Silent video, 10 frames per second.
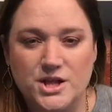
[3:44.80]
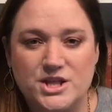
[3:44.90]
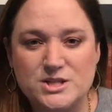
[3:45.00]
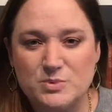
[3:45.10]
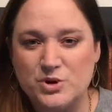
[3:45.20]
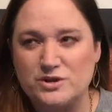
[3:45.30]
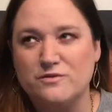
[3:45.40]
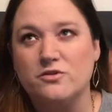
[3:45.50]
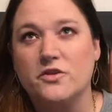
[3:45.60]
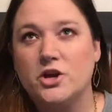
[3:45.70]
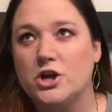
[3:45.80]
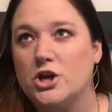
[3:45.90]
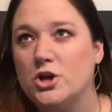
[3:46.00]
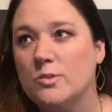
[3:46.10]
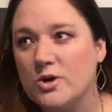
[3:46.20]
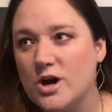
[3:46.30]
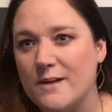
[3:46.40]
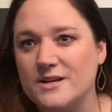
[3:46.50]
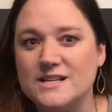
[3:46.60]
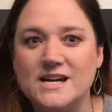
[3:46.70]
This book is full of humor. I
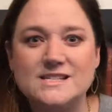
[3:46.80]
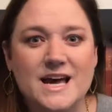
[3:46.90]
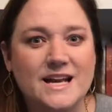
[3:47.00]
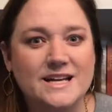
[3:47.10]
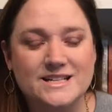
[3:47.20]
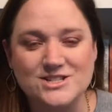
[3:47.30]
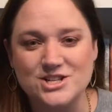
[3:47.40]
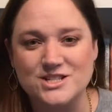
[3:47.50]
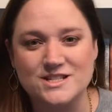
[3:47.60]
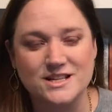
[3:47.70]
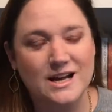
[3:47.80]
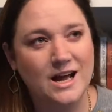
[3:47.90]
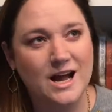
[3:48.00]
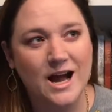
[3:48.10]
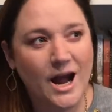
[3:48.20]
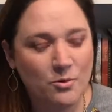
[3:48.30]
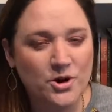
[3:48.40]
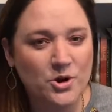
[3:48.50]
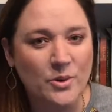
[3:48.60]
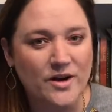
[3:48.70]
mean, Teddy is just, I
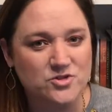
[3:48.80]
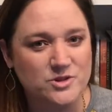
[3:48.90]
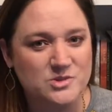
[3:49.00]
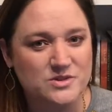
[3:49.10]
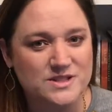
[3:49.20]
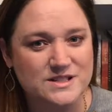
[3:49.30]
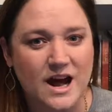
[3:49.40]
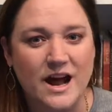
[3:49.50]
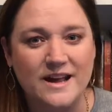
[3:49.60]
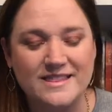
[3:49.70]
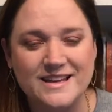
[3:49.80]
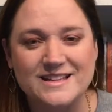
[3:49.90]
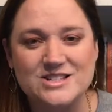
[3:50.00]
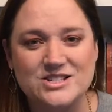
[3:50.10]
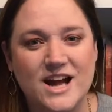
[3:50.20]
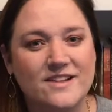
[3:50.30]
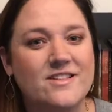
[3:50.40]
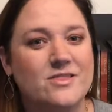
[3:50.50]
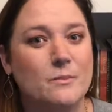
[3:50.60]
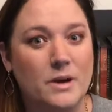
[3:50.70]
want to go have drinks with this guy. I think he's just kind of
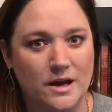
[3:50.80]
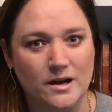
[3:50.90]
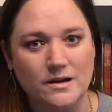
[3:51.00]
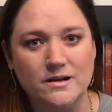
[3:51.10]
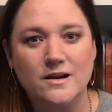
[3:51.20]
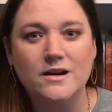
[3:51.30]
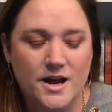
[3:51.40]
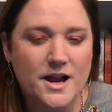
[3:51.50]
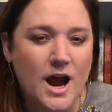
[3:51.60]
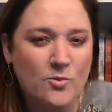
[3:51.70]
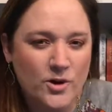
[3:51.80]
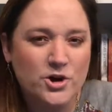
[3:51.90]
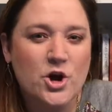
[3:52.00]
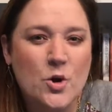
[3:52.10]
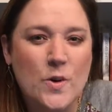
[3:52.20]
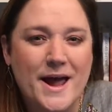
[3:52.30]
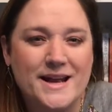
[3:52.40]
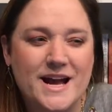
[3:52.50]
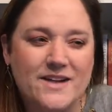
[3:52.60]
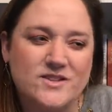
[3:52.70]
like the man. And I want to go
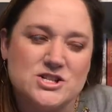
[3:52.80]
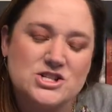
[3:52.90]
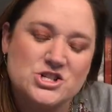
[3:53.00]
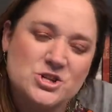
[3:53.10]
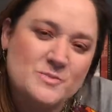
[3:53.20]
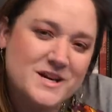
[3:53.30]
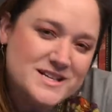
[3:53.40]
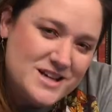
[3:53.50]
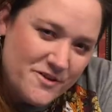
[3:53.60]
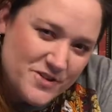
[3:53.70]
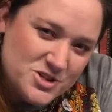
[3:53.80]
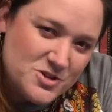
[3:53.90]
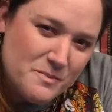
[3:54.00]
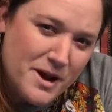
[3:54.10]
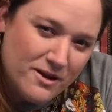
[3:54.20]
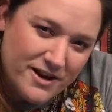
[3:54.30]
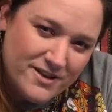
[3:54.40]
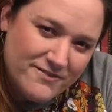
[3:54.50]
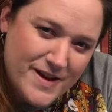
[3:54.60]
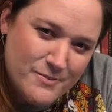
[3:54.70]
and kind of insert myself into the
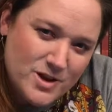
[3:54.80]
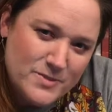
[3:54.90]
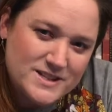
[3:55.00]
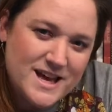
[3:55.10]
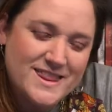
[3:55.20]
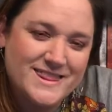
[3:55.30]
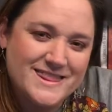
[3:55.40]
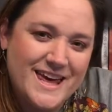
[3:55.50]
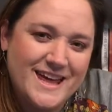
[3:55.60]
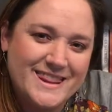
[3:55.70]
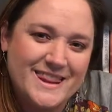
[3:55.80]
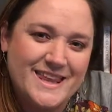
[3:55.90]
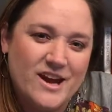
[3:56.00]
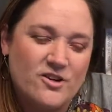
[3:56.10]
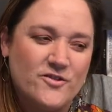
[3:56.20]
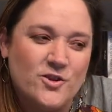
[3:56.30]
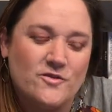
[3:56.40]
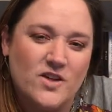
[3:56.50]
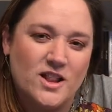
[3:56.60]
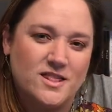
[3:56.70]
Marian family because I think that they are full
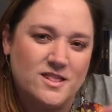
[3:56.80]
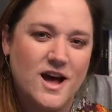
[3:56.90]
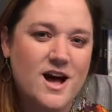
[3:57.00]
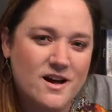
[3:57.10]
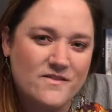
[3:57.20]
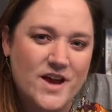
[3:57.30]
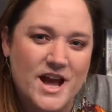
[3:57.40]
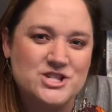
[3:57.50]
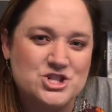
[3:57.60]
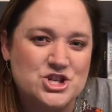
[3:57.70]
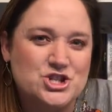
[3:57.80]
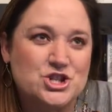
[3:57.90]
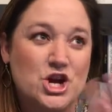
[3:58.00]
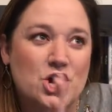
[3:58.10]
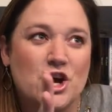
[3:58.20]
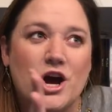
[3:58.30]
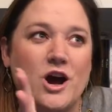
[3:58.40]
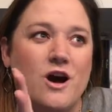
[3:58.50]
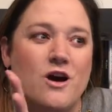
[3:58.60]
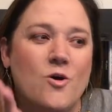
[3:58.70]
of love and just,
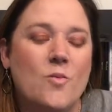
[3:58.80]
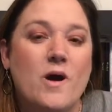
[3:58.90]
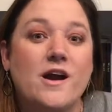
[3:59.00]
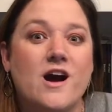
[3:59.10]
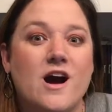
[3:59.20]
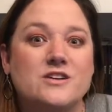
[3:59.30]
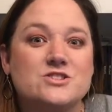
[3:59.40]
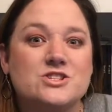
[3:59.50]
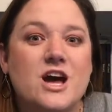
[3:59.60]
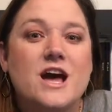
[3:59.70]
oh my gosh.